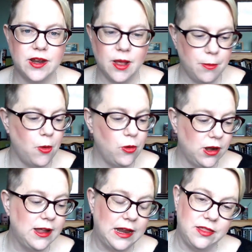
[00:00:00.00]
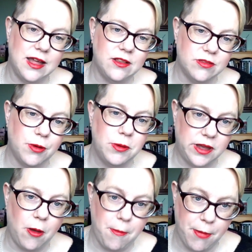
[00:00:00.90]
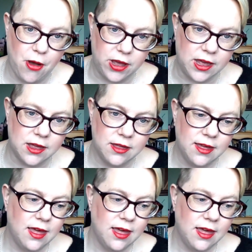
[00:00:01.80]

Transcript: and I'm more likely then to probably go and buy it